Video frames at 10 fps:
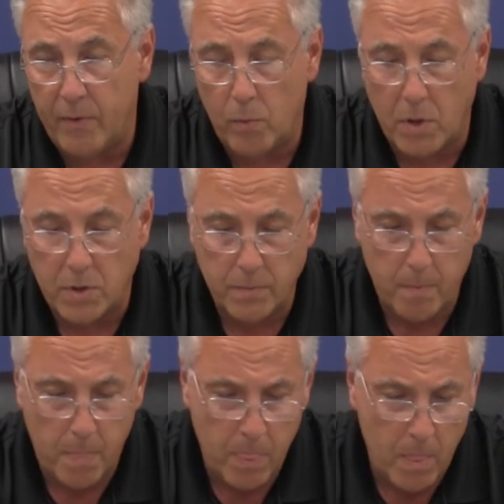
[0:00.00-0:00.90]
was.
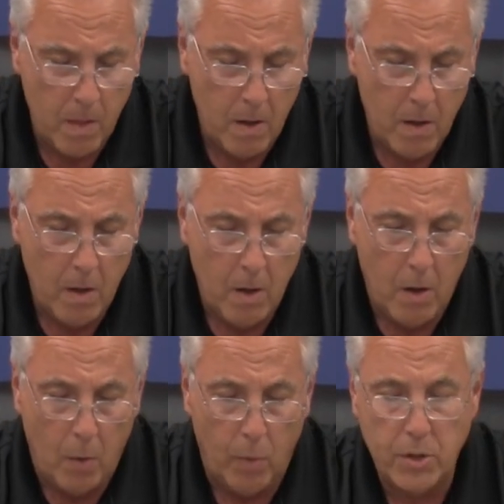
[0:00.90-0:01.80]

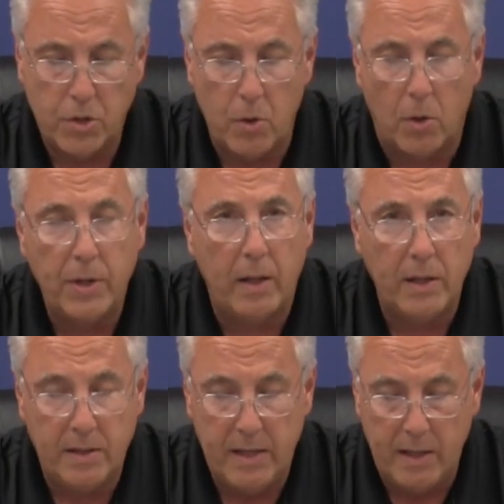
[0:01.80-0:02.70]
We installed
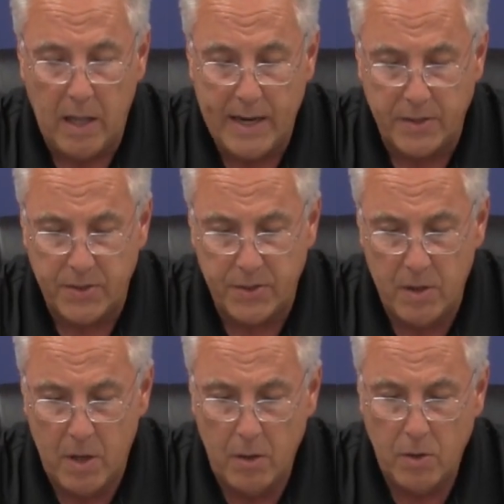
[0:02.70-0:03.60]
LED lights
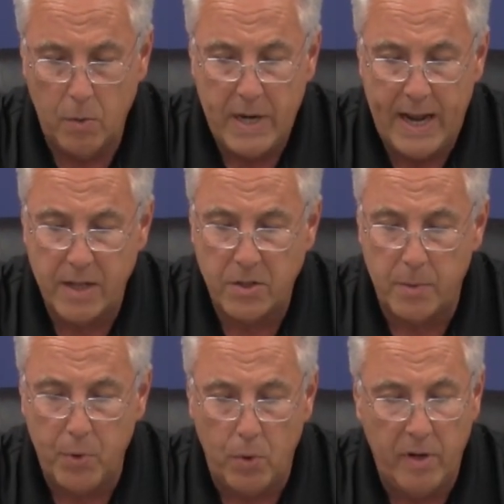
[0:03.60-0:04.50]
to enhance
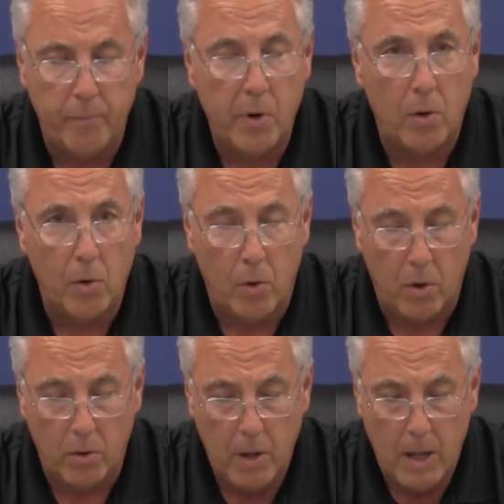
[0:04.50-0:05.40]
the beauty of Borough
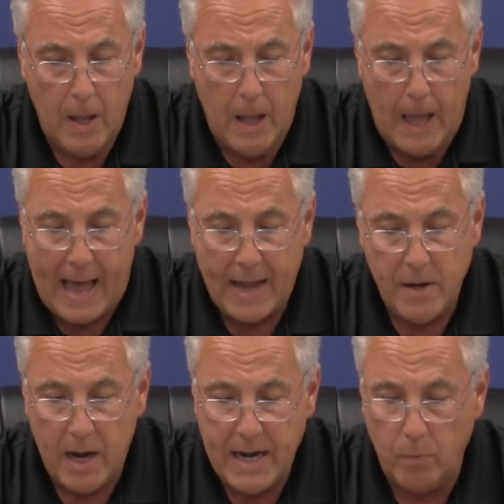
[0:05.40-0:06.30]
Hall.
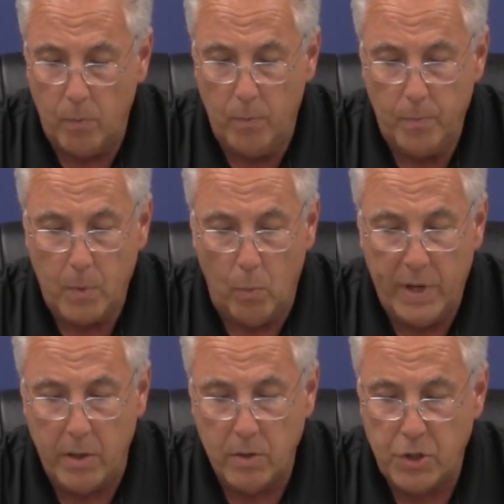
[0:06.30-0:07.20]
At night,
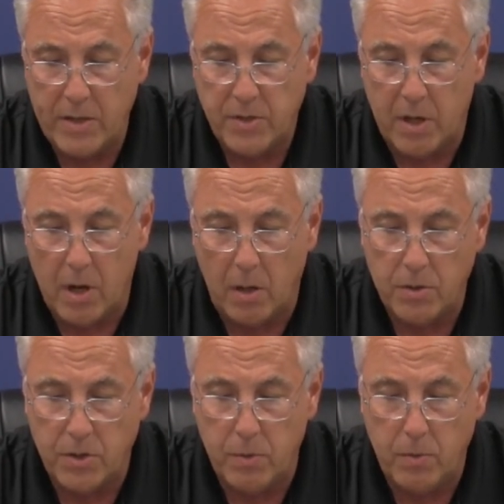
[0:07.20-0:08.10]
we can change the
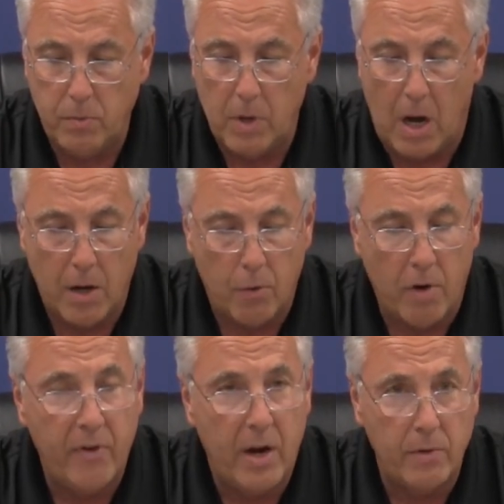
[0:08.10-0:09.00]
colors to honor
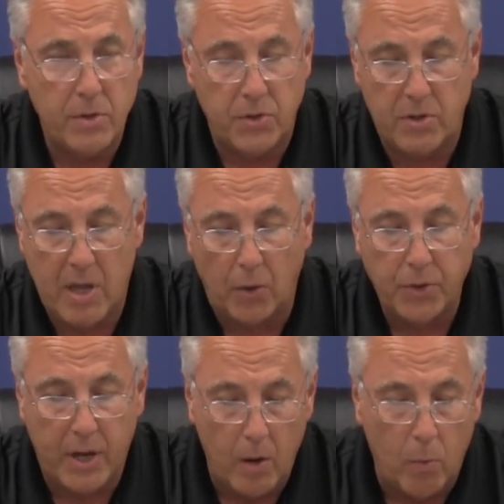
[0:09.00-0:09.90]
our veterans,
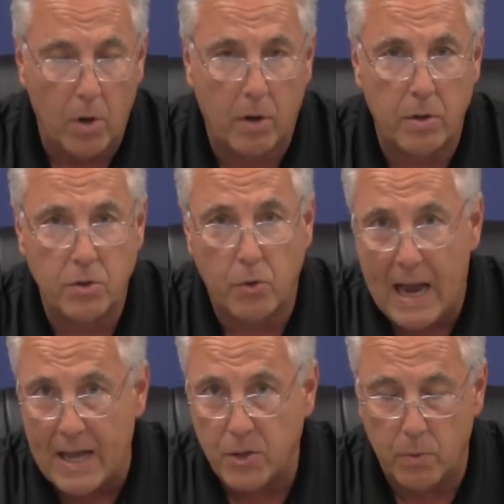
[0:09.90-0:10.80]
healthcare workers,
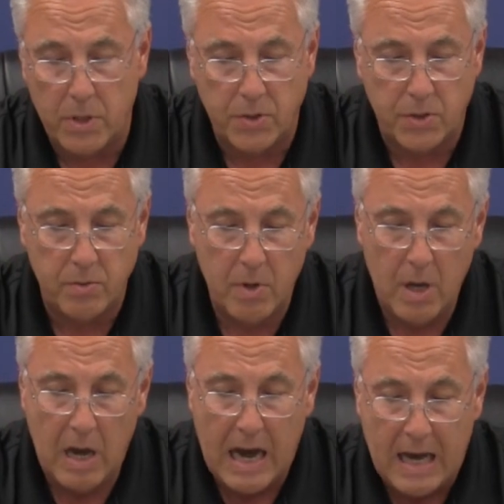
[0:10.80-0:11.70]
graduates,
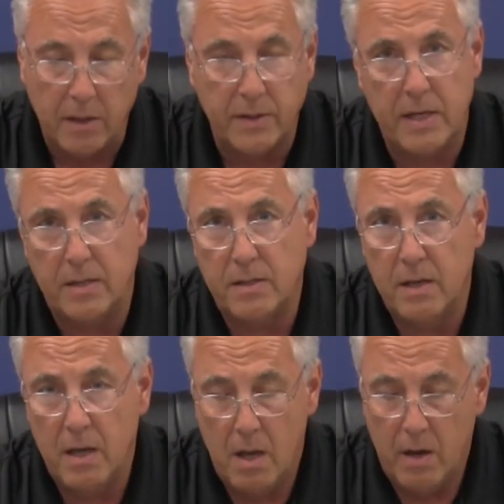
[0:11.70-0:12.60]
holidays.
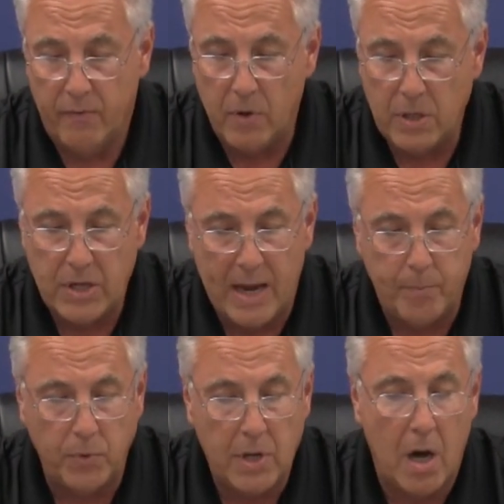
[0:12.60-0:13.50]
For
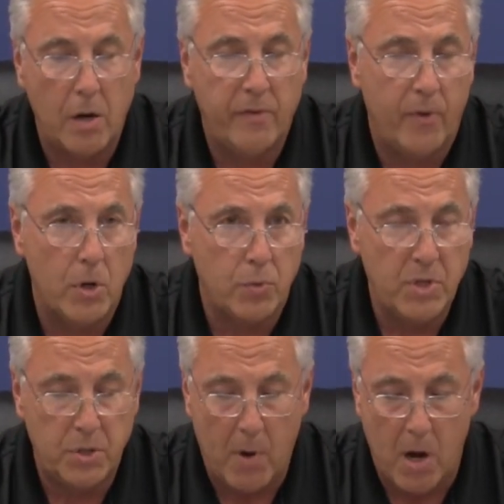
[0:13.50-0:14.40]
example, to honor first
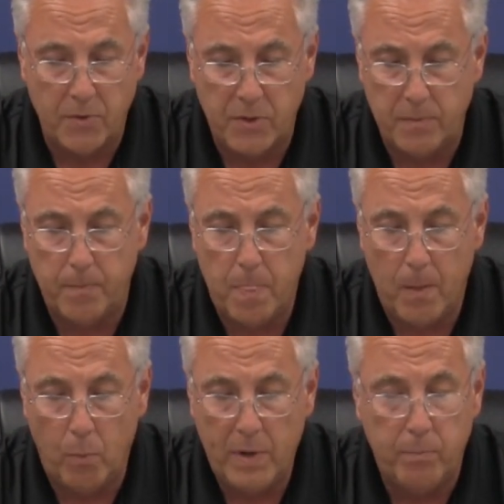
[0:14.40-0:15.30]
responder,
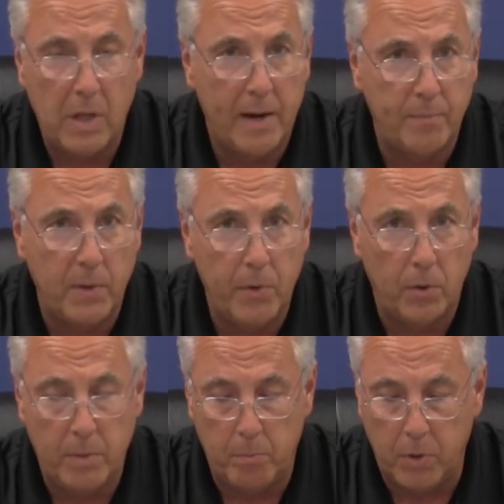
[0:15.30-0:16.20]
we light up the
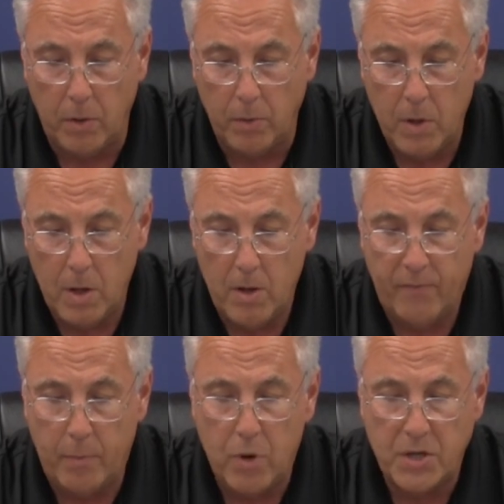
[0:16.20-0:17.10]
building blue.
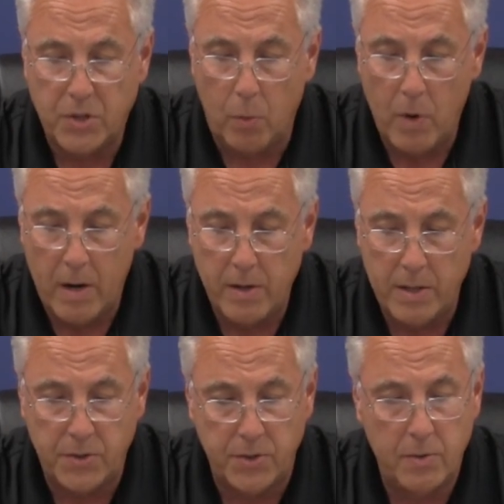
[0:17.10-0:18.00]
For breast
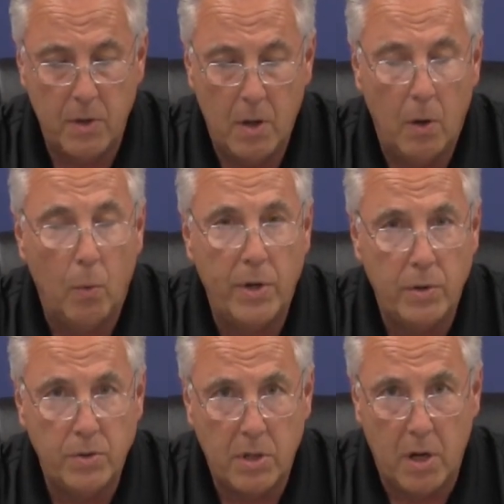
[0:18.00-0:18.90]
awareness, we
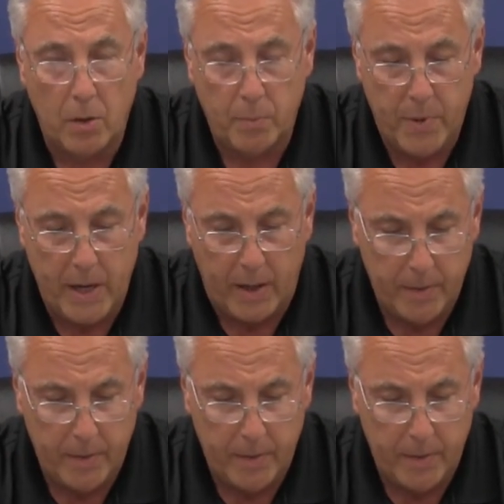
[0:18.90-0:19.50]
use the color pink.